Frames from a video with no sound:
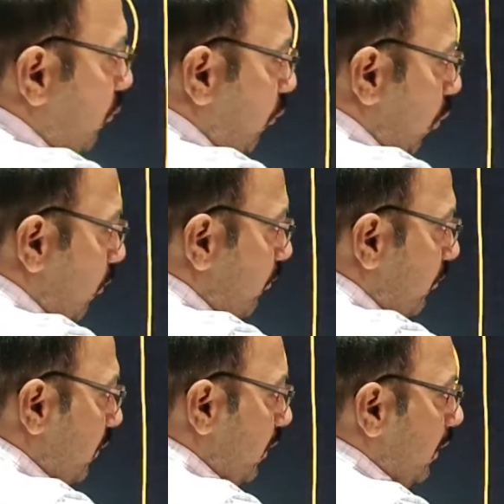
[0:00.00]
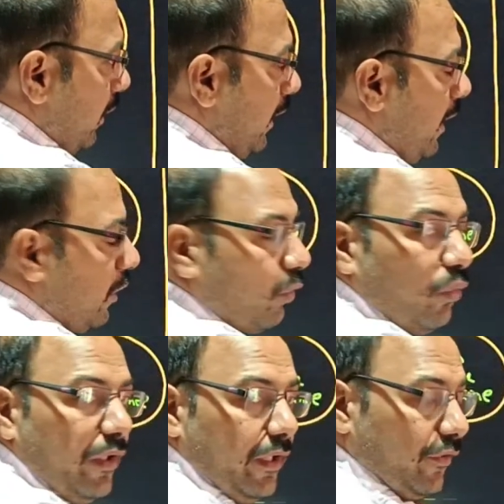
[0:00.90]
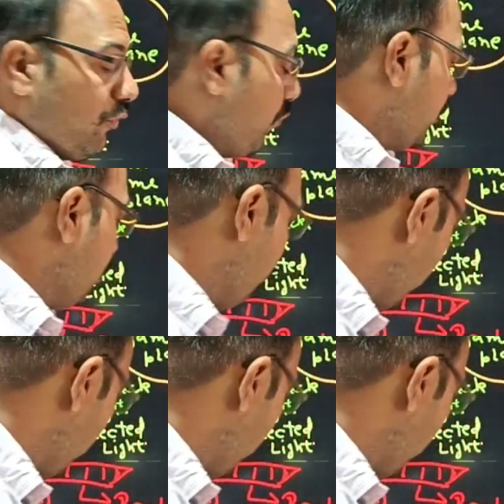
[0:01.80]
from here to here. So first of